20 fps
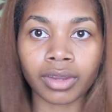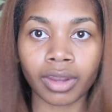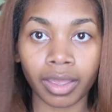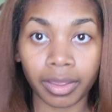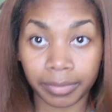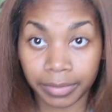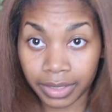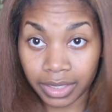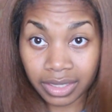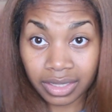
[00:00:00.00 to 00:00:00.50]

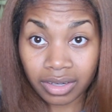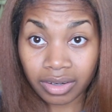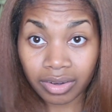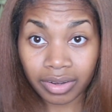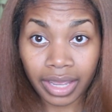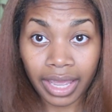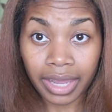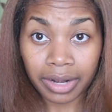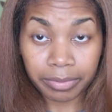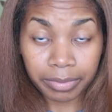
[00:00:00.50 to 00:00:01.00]
I mean, it
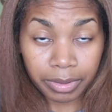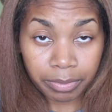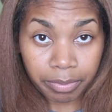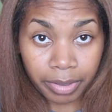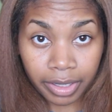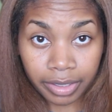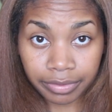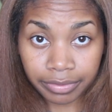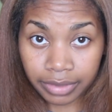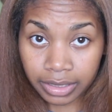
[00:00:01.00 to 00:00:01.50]
don't gotta be
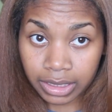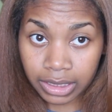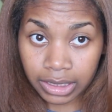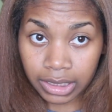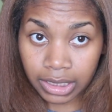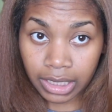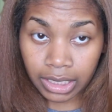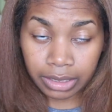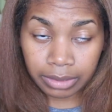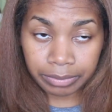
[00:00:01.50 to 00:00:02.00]

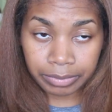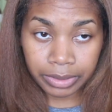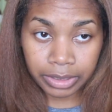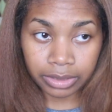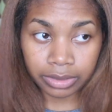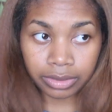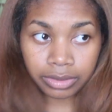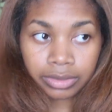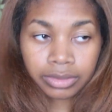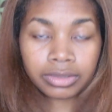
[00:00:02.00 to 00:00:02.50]
perfectly down the
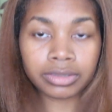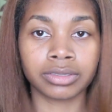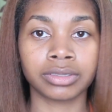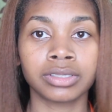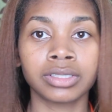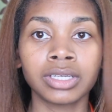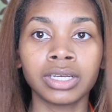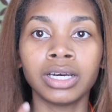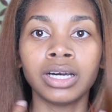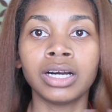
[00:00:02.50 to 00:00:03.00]
middle.
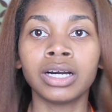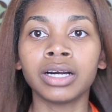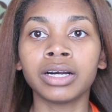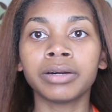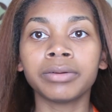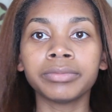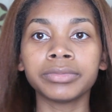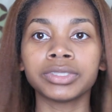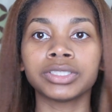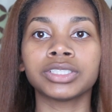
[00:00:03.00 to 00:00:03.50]

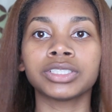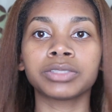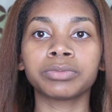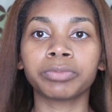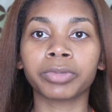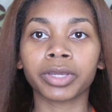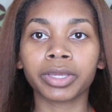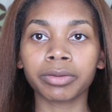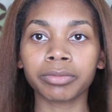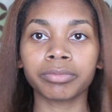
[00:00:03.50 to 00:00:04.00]
I'm gonna just
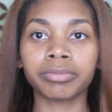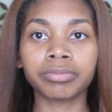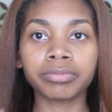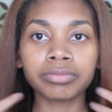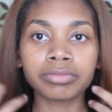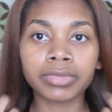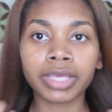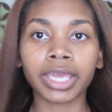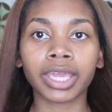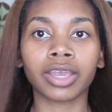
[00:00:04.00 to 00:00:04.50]
bring
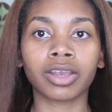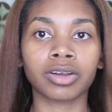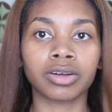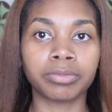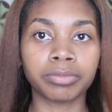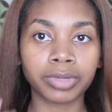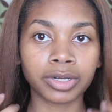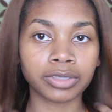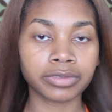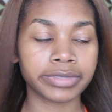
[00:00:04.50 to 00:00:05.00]
hair
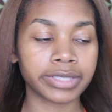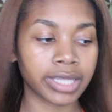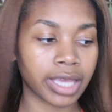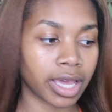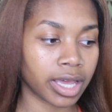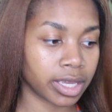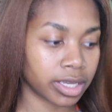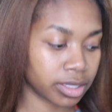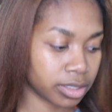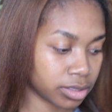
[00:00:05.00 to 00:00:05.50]
on both
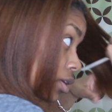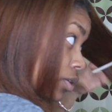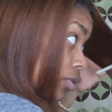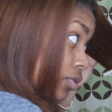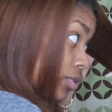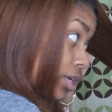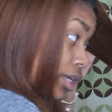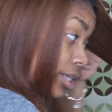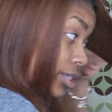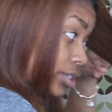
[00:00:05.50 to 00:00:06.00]
sides.
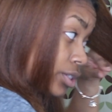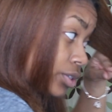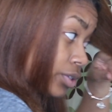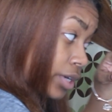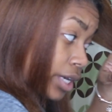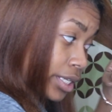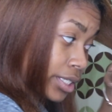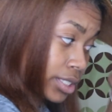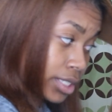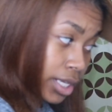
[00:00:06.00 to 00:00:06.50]
And what I do,
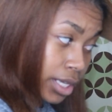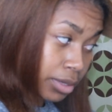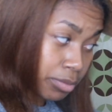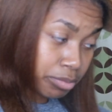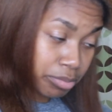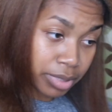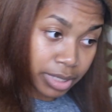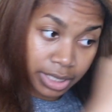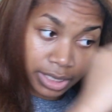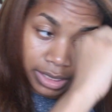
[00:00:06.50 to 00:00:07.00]
I
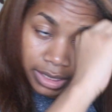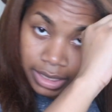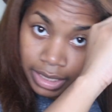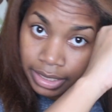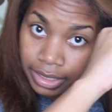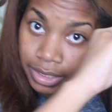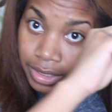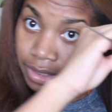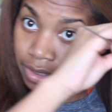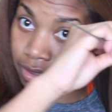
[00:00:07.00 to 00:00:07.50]
take big
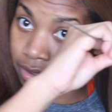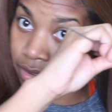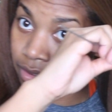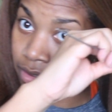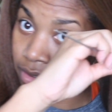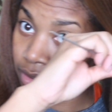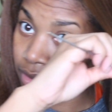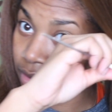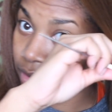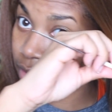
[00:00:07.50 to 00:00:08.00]

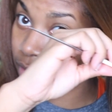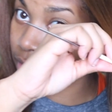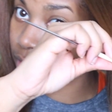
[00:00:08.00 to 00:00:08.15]
sections.